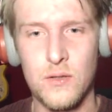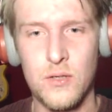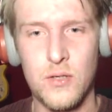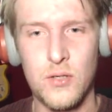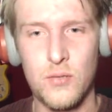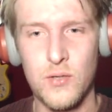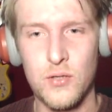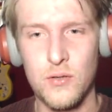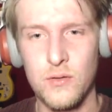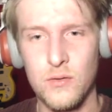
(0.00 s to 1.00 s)
Turn the
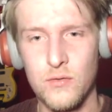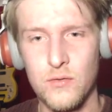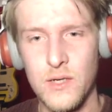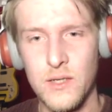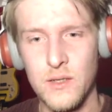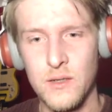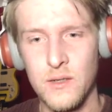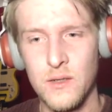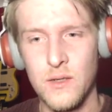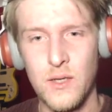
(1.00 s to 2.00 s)
switch on. Great.
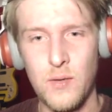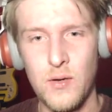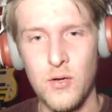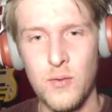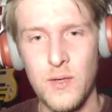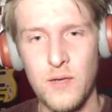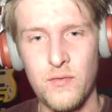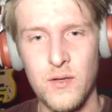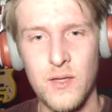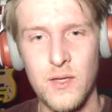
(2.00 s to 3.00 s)
It won't open any
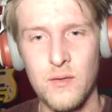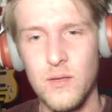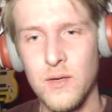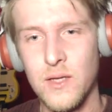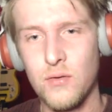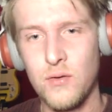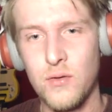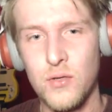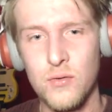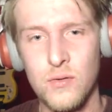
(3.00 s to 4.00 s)
further. We can't get through
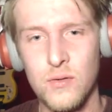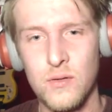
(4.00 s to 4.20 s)
the door.